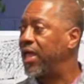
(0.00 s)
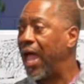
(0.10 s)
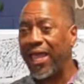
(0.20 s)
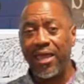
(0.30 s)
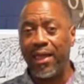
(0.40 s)

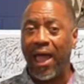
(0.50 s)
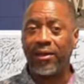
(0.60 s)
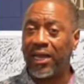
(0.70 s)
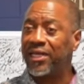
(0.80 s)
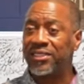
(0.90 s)
I keep, I,
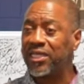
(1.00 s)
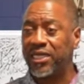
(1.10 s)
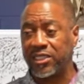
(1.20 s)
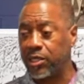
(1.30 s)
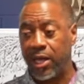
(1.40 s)
I tell you, I
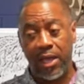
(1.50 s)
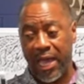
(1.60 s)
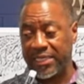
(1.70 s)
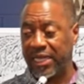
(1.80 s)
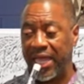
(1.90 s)
tell you, I
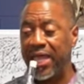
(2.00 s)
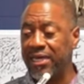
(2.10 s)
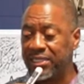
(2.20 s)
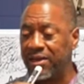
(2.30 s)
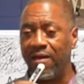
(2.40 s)
said, the end
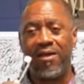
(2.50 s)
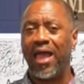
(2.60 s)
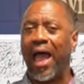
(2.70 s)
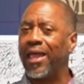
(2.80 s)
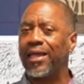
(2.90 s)
is near.
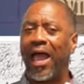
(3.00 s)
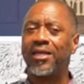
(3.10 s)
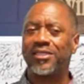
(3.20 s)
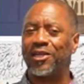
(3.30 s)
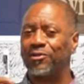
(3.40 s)
I, I ain't
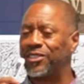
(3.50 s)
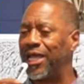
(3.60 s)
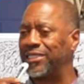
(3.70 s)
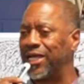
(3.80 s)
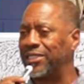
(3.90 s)
seen no
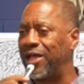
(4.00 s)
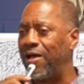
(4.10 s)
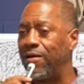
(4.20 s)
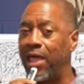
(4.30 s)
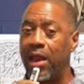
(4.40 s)
change out
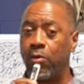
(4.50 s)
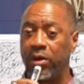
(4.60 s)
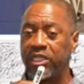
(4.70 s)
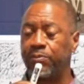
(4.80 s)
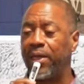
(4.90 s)
y'all, and I
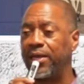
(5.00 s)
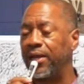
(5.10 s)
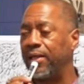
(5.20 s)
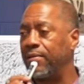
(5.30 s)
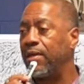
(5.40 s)
wasn't expecting
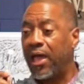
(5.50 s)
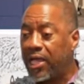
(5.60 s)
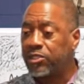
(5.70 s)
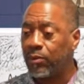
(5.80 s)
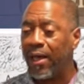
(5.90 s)
it. I
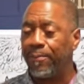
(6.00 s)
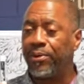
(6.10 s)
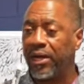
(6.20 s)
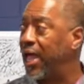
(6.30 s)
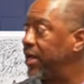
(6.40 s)
said, well, I
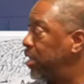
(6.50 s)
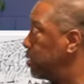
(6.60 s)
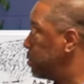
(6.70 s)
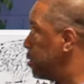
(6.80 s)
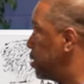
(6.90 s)
put it out there.
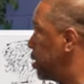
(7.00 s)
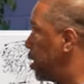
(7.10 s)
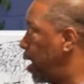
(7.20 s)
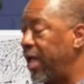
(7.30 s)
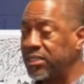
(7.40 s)

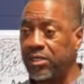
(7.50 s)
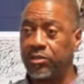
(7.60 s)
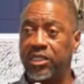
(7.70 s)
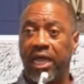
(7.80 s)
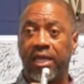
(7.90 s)
I ain't seen no
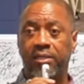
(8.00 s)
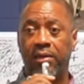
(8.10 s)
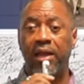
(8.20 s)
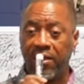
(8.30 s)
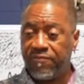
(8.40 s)
change,
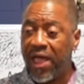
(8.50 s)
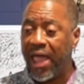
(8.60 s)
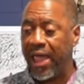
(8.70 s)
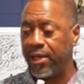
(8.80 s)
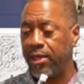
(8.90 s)
and that's
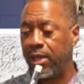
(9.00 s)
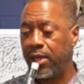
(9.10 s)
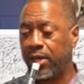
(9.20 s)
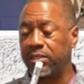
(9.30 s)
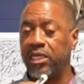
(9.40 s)
fine,
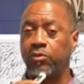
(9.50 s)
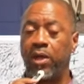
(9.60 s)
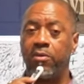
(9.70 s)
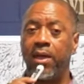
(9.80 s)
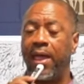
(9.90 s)
because that's where
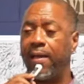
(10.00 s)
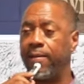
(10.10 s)
you at.